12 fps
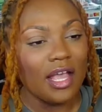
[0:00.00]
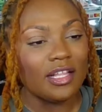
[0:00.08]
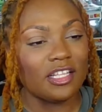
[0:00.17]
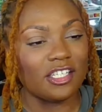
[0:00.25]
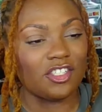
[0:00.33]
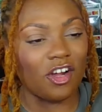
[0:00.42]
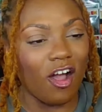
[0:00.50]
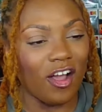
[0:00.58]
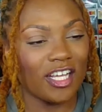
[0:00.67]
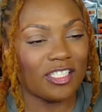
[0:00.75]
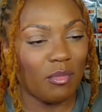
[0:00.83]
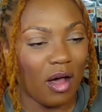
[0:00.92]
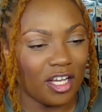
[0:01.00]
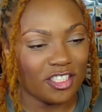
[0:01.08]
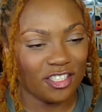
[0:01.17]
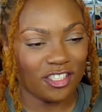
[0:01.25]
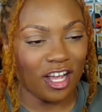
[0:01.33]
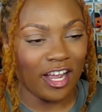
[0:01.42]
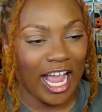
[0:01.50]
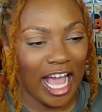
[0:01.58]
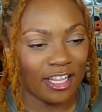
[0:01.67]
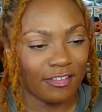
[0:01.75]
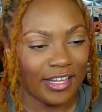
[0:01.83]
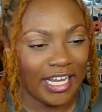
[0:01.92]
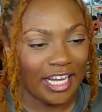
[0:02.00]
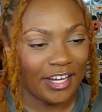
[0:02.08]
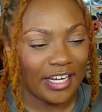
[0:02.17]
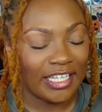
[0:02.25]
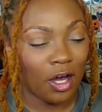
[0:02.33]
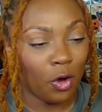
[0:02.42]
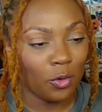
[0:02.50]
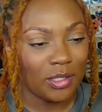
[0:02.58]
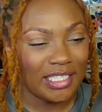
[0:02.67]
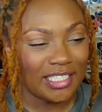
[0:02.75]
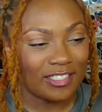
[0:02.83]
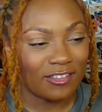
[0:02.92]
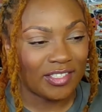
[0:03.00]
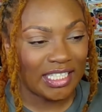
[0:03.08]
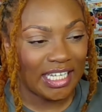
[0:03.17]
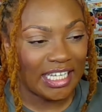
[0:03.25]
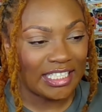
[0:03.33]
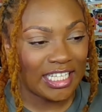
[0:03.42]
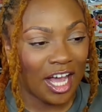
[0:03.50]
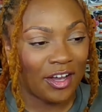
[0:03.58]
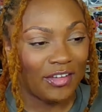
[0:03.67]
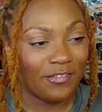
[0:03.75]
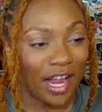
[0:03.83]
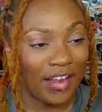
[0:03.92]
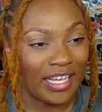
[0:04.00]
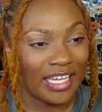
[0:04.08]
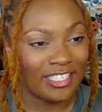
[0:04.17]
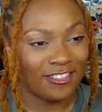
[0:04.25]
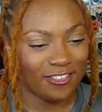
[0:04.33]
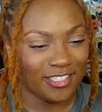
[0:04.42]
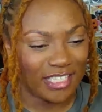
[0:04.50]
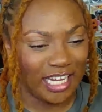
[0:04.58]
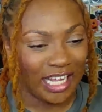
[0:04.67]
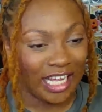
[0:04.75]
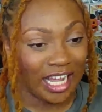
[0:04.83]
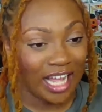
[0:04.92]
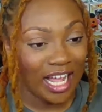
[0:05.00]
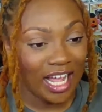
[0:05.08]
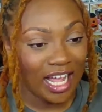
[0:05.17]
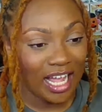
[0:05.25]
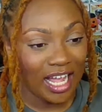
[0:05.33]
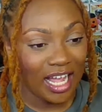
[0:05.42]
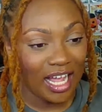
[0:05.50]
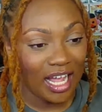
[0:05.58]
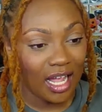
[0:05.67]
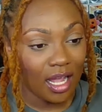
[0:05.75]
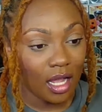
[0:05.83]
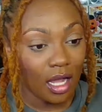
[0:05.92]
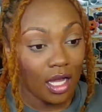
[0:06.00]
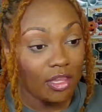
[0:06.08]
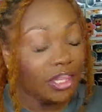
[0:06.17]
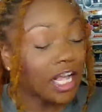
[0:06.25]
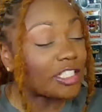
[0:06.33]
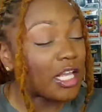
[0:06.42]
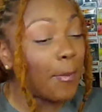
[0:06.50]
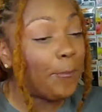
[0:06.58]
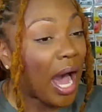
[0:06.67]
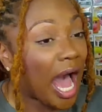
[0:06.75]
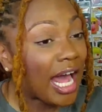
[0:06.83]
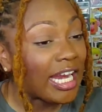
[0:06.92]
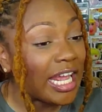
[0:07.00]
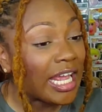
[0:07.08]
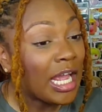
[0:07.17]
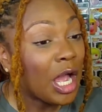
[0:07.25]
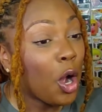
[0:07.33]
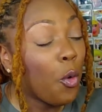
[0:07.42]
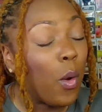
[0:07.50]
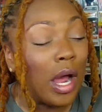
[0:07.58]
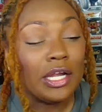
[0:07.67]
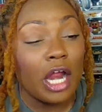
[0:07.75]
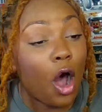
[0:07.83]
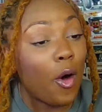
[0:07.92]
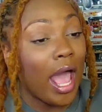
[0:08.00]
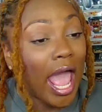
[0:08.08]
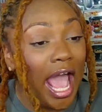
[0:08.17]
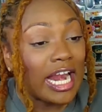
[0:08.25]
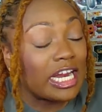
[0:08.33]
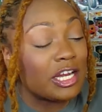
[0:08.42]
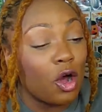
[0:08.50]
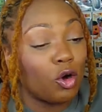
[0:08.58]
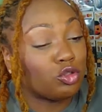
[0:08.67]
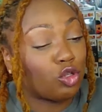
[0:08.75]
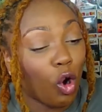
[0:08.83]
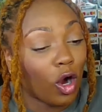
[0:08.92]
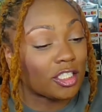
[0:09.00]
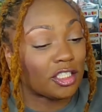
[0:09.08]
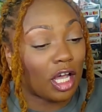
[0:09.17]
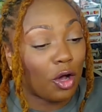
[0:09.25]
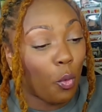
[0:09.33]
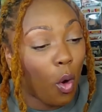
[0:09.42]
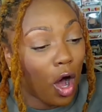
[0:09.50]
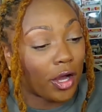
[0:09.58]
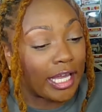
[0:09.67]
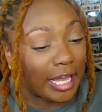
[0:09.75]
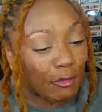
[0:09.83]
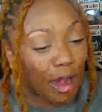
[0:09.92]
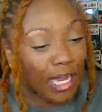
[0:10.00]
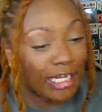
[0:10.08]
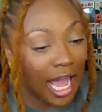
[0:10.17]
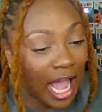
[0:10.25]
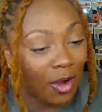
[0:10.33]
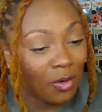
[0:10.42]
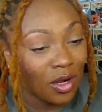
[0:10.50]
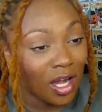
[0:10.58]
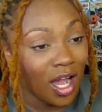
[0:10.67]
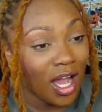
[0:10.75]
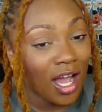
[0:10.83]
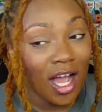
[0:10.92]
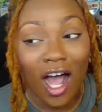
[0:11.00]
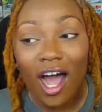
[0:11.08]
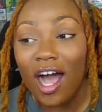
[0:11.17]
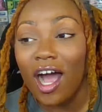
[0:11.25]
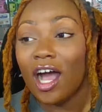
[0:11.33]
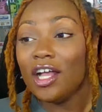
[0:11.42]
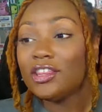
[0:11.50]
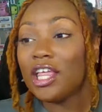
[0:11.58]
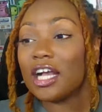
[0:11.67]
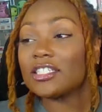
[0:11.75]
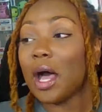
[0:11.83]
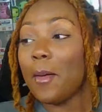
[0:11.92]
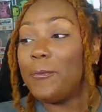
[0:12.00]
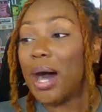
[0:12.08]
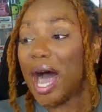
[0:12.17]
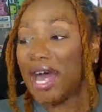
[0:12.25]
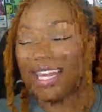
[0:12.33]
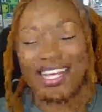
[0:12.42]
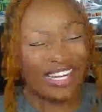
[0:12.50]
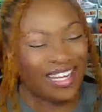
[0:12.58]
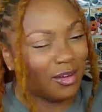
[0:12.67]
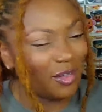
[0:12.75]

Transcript: The strongest monsters are gathering here in the holiest of cities. How very interesting. There's a body with no head and no torso walking right now. There's a body.